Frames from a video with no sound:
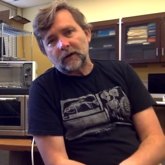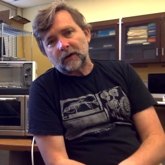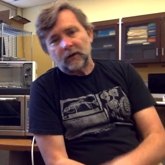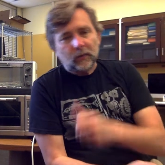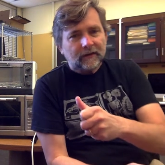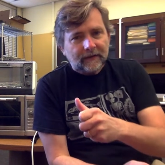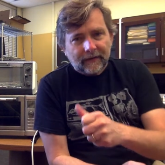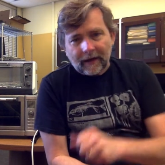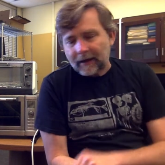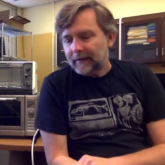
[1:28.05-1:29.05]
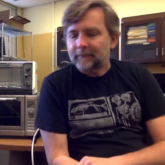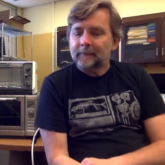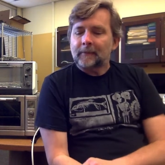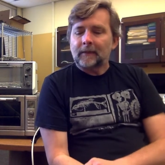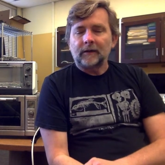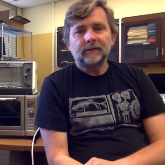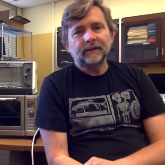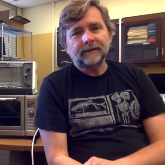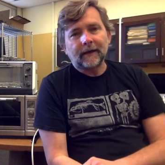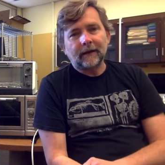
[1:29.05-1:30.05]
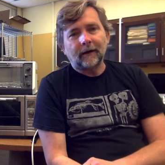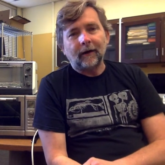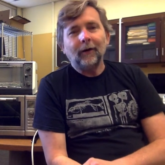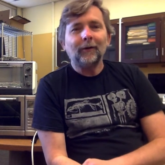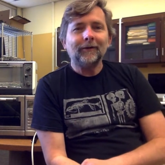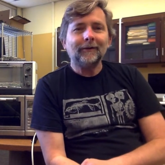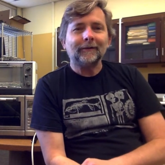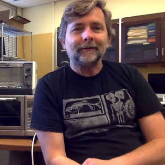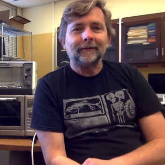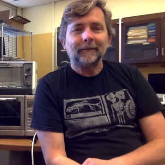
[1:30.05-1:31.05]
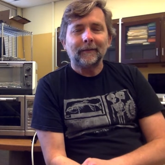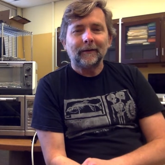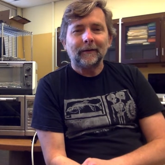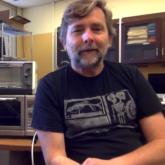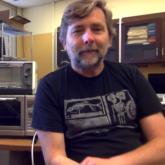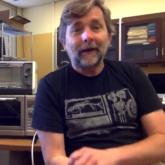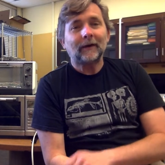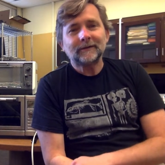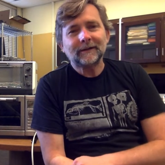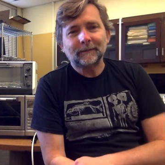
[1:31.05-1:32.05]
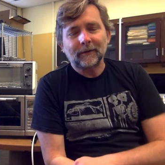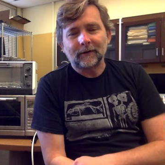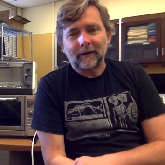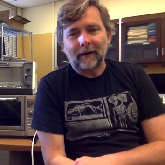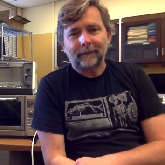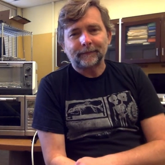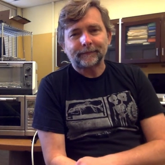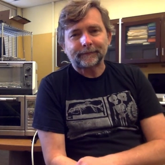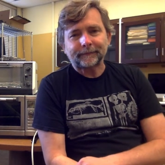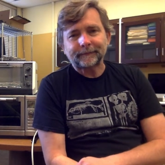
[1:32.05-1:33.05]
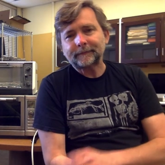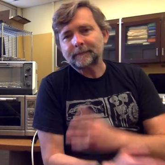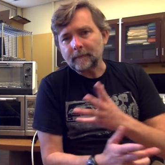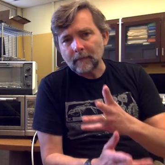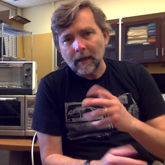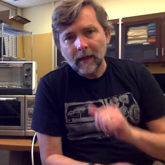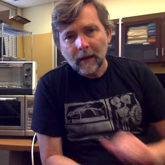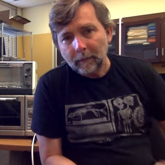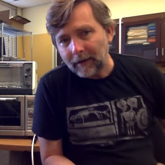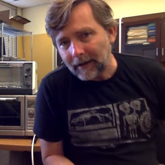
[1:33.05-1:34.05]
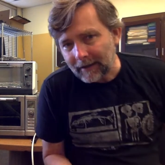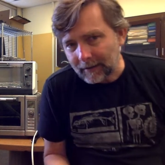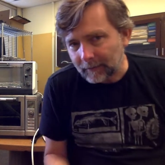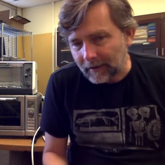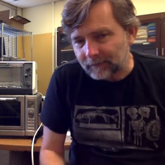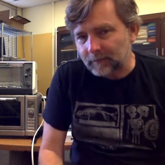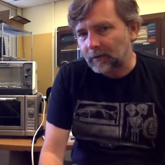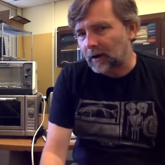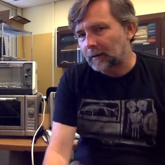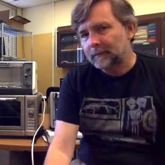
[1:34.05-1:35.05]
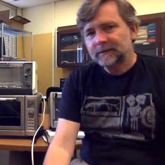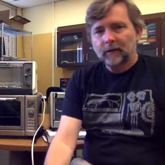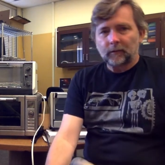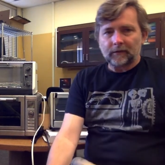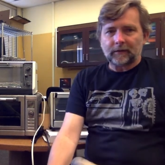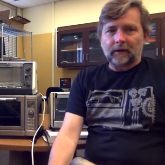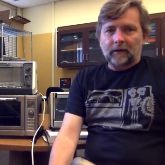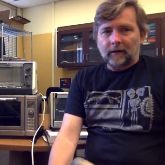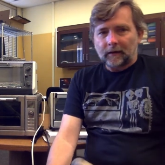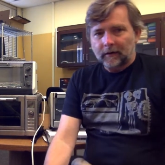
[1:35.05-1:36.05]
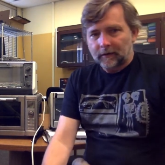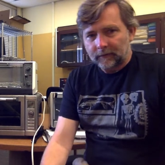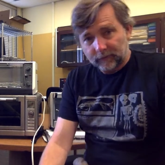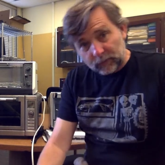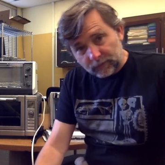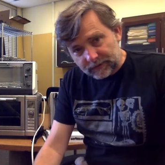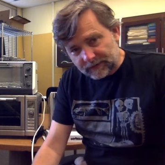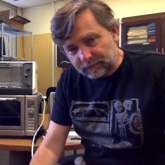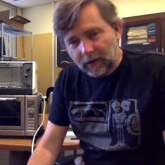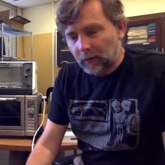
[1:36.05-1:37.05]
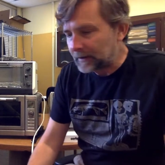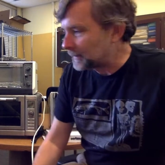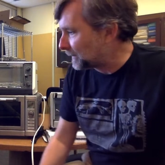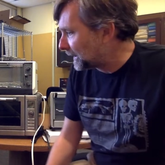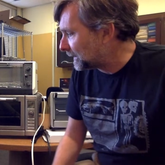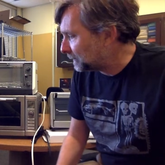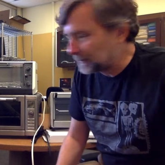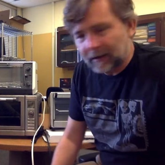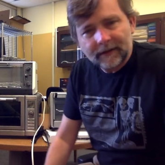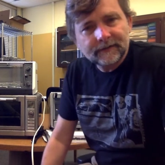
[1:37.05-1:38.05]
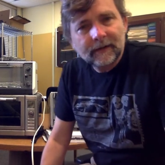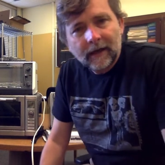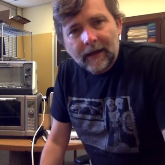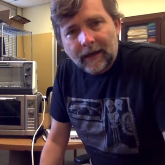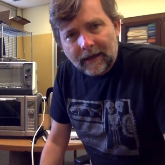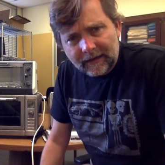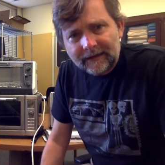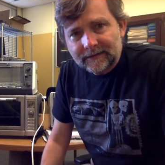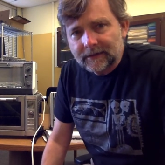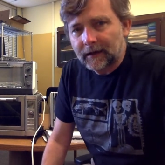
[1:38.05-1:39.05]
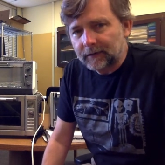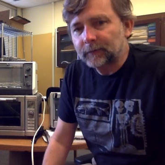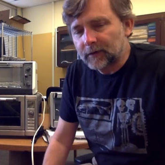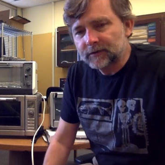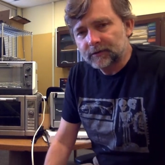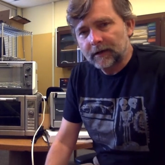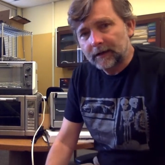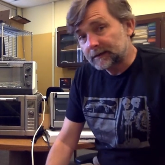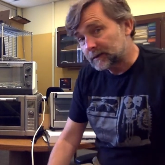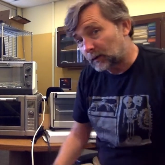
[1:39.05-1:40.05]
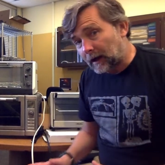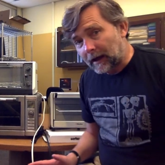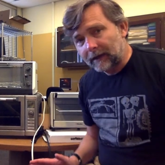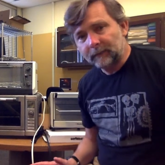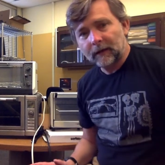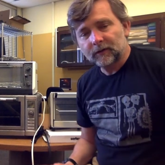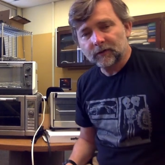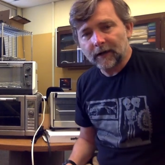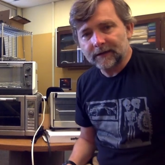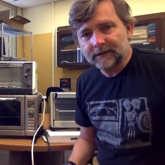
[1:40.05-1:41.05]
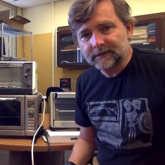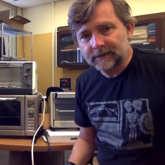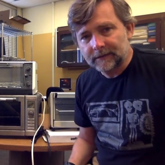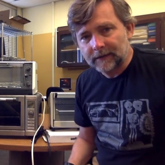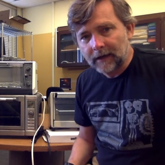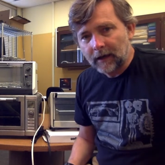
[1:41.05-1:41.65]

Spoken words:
who did that? Just say, oh good, my house didn't burn down. But I am having problems with fuses blowing in my place, and it is kind of frustrating. So I'm trying to see